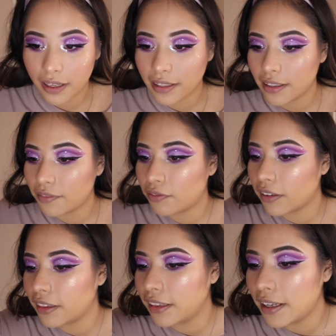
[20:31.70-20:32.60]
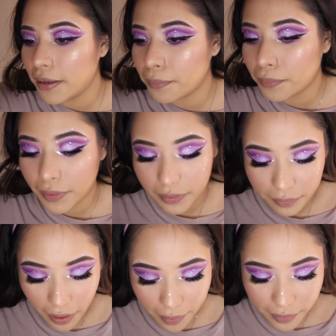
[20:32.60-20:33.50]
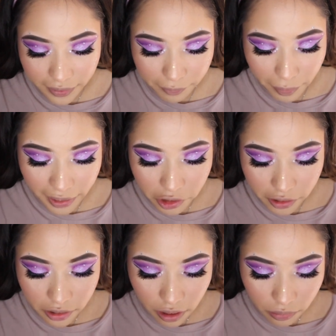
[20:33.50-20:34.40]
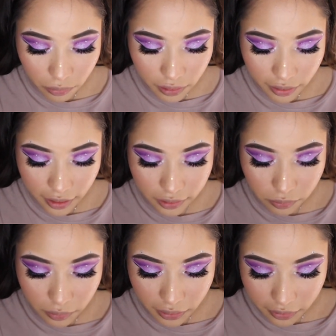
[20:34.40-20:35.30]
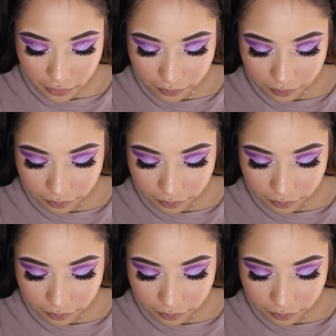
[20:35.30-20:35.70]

And then for lip, I believe Patrick Ta won as well.